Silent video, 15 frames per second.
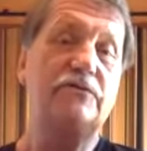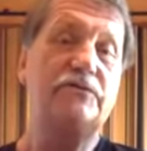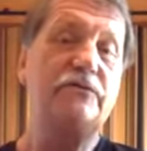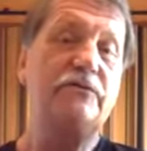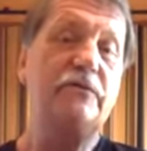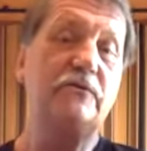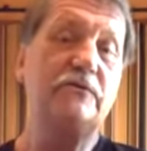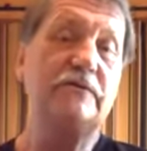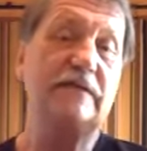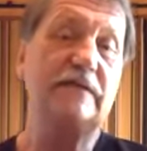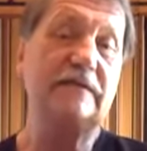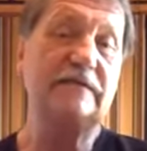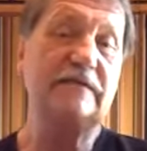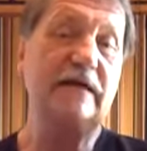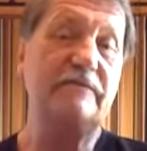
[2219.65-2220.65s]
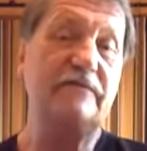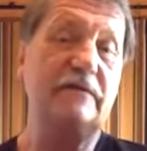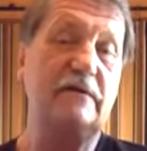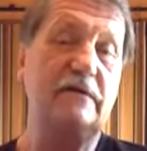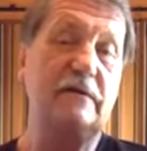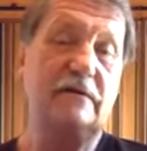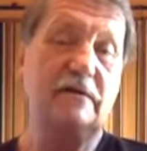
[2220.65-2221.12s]
two notes at the
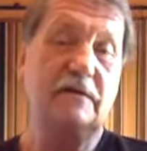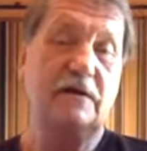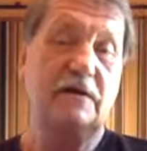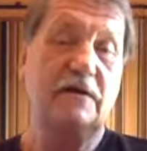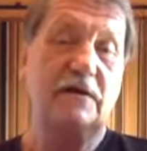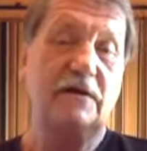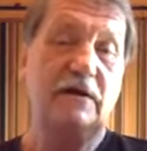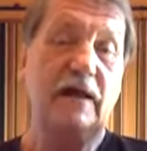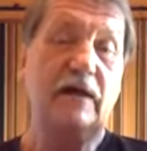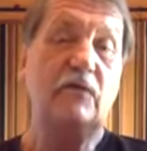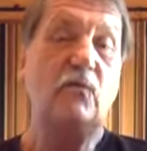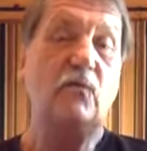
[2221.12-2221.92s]
seventh, and